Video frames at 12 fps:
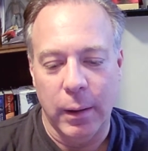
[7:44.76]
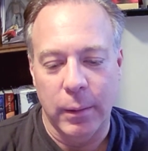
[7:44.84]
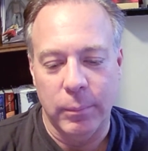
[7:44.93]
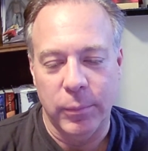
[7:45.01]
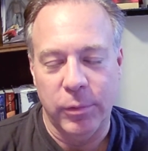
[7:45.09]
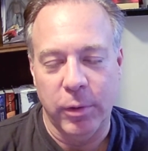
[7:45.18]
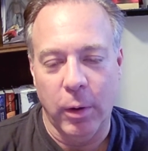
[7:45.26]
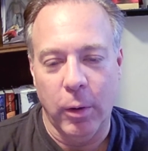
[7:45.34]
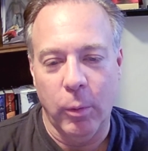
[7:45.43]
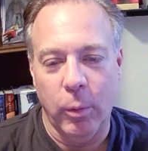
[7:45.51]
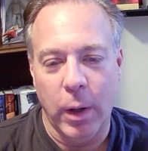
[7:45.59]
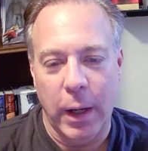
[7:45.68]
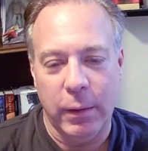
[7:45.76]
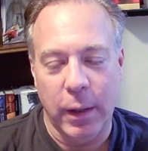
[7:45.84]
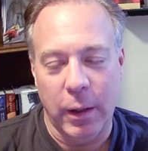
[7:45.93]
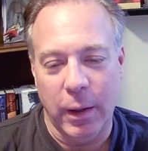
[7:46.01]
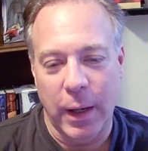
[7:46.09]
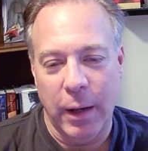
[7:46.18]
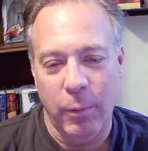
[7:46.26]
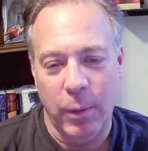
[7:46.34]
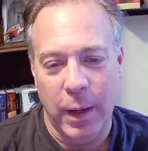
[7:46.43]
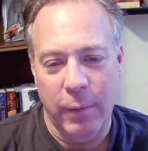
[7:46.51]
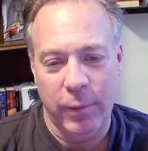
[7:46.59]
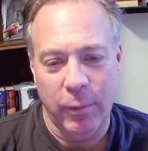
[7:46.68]
So I think I would
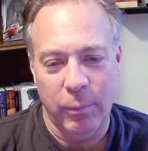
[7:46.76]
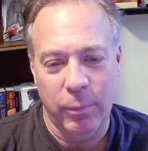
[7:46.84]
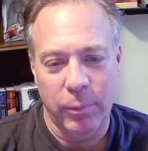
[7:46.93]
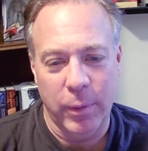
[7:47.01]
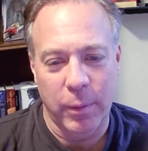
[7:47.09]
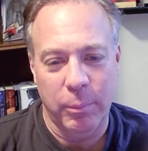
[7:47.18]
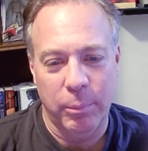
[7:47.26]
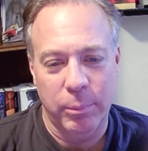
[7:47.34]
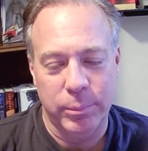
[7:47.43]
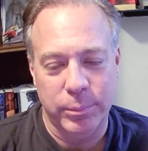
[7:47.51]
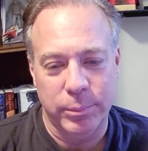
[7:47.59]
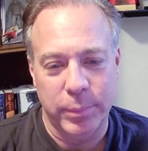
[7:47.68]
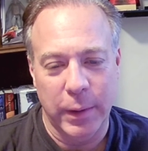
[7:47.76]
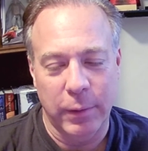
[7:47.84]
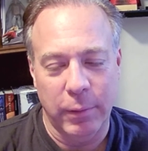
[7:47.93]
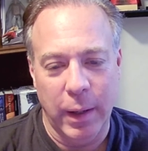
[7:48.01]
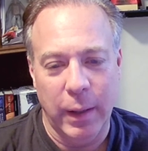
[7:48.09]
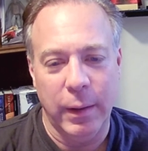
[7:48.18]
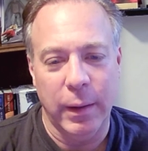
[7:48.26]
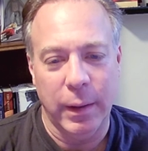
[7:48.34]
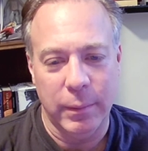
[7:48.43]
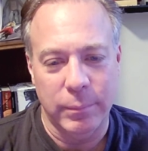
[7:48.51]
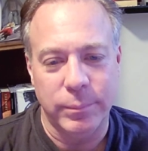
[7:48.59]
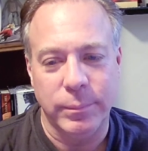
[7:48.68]
have to have a better
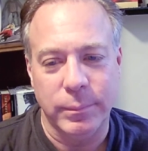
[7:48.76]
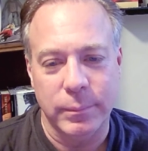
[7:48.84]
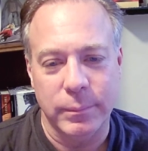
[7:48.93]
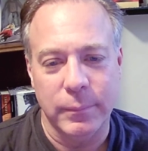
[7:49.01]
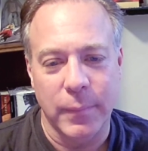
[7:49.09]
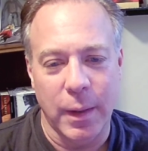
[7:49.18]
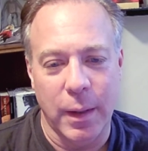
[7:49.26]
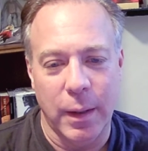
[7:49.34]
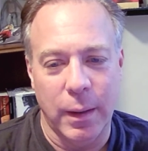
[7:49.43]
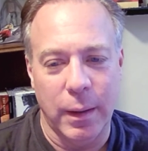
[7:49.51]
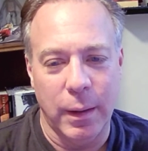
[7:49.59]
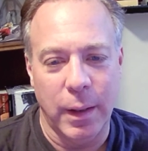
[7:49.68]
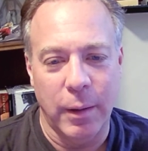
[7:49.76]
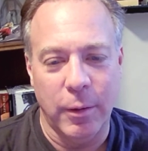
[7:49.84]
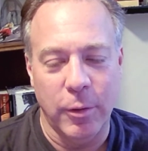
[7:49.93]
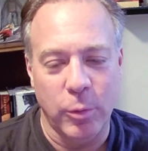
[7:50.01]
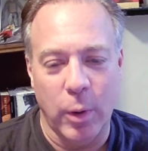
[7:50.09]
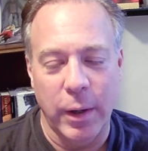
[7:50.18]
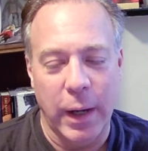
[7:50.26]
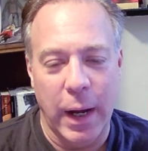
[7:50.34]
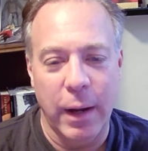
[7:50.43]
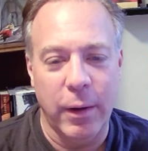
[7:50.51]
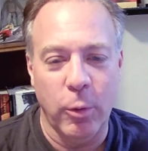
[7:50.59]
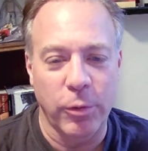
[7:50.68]
ending. Because
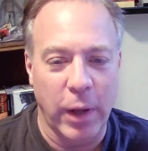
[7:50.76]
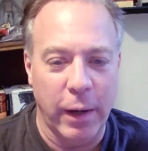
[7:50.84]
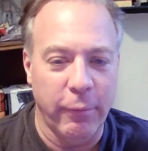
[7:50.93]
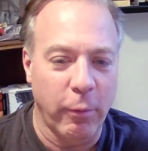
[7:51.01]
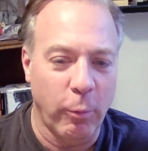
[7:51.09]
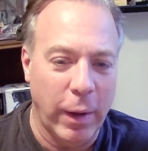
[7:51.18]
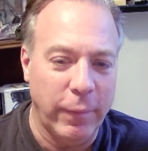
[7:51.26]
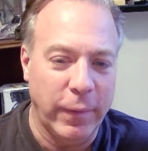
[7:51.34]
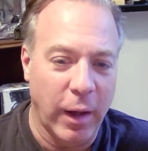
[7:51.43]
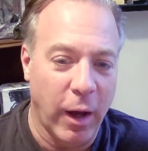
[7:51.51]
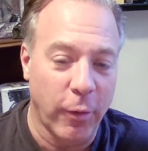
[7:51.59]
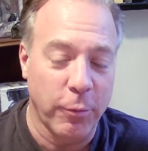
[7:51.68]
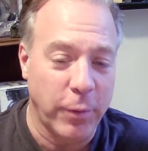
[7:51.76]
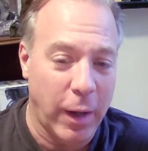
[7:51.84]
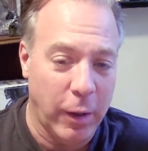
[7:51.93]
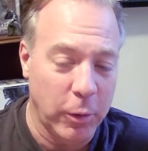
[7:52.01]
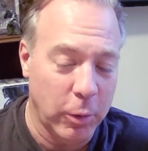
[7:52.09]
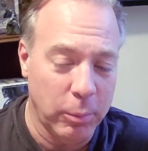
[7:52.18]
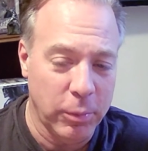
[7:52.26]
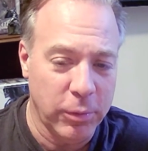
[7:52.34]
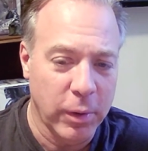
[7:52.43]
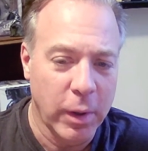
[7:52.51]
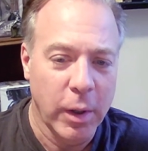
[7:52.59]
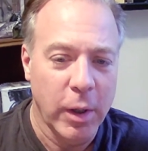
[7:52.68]
of course, I never read the other volumes,
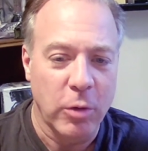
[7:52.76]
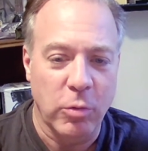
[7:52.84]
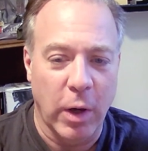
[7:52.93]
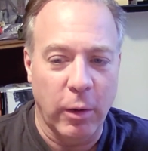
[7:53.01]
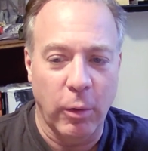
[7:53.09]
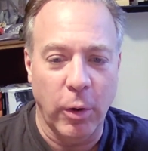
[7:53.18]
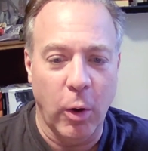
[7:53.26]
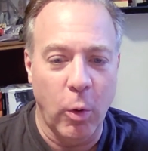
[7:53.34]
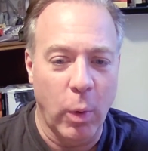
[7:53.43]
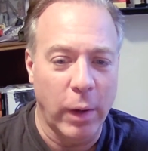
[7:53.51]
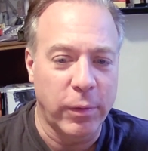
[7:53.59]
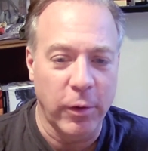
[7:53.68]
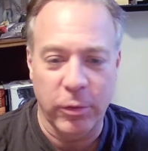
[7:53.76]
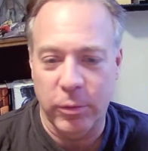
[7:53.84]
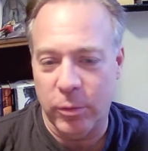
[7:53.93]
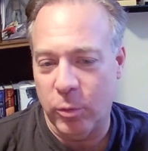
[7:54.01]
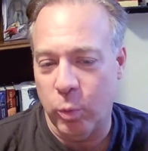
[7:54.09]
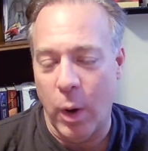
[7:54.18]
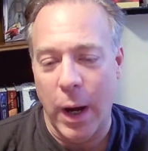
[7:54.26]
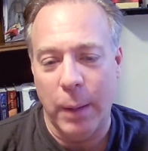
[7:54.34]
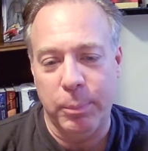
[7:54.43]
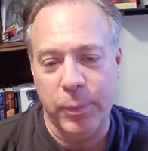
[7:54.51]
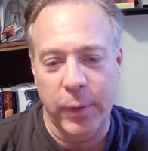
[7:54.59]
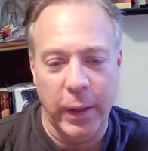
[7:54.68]
so I don't know what this
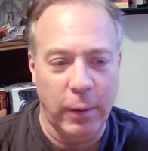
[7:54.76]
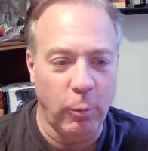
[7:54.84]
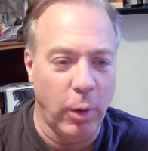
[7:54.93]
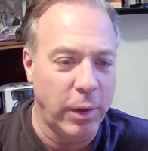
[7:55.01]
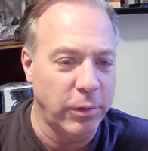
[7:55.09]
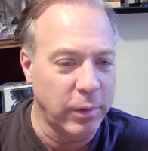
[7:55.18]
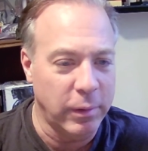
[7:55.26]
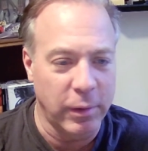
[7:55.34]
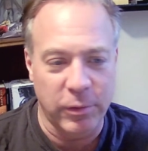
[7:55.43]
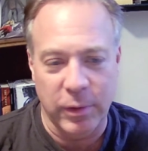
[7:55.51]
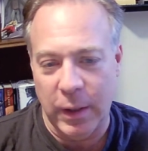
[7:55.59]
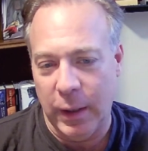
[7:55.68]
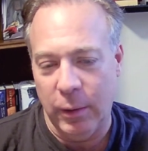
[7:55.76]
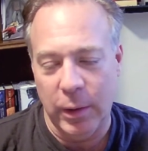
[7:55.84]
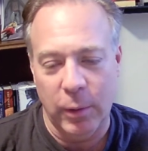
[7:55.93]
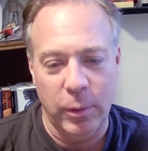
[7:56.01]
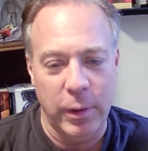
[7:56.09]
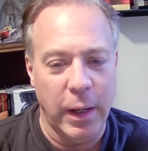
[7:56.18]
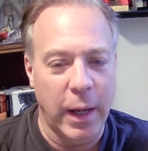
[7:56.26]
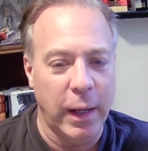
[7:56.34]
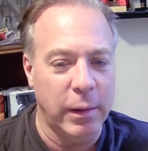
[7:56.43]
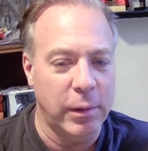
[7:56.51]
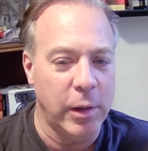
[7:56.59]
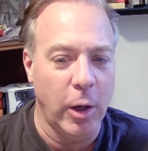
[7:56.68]
swap thing was in this king that would
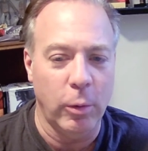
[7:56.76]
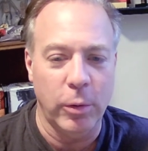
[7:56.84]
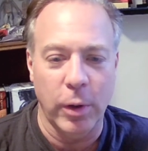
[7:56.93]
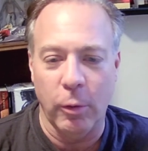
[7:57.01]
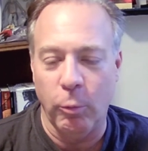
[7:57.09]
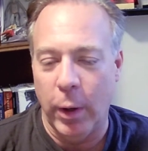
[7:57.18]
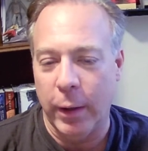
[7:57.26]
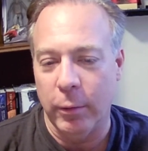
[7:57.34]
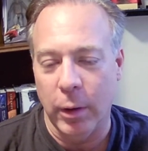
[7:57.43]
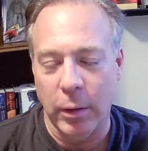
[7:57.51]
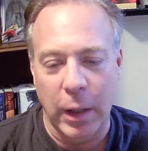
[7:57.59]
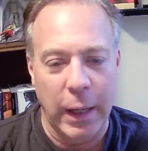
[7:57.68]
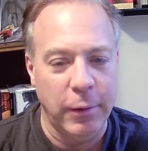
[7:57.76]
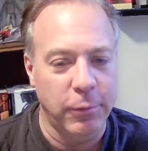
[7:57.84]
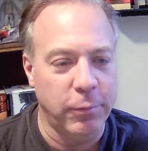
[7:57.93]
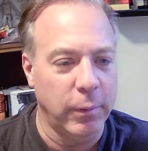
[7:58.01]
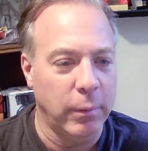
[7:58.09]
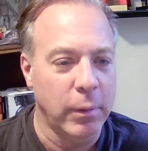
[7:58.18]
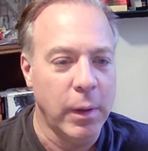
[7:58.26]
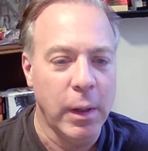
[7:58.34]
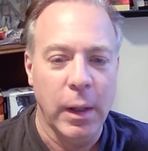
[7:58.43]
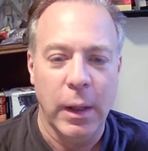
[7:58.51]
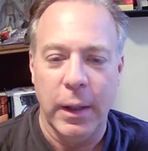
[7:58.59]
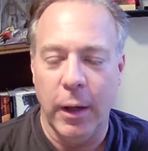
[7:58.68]
had, did a regular life
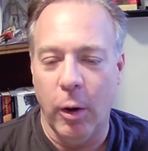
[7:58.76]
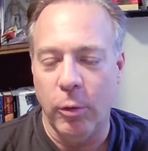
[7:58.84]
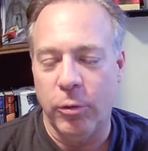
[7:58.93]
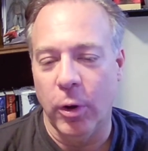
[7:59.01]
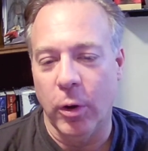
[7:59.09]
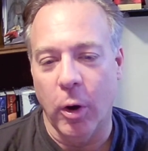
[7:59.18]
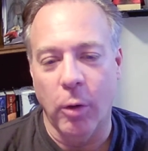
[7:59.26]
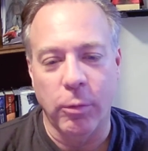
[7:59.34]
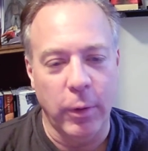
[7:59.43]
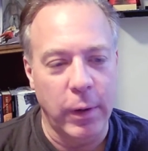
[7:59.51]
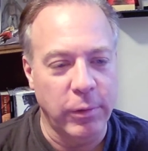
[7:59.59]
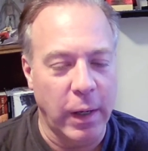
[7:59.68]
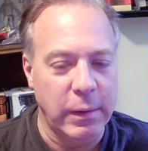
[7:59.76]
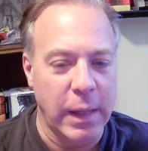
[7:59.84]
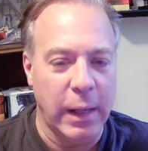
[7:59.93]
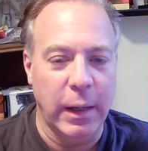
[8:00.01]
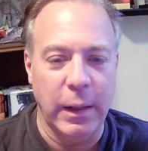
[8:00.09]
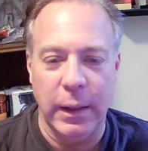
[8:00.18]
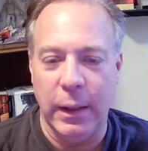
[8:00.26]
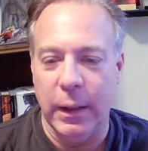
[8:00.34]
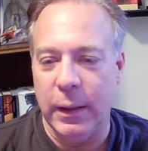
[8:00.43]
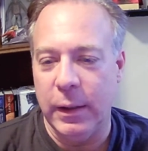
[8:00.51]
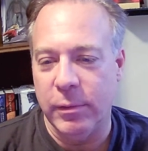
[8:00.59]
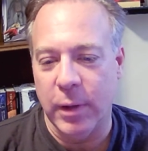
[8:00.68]
and, took over his identity, and
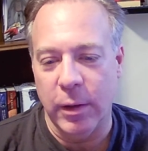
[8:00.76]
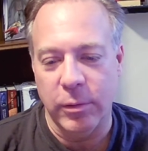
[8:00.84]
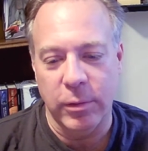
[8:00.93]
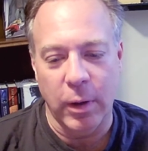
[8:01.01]
he says,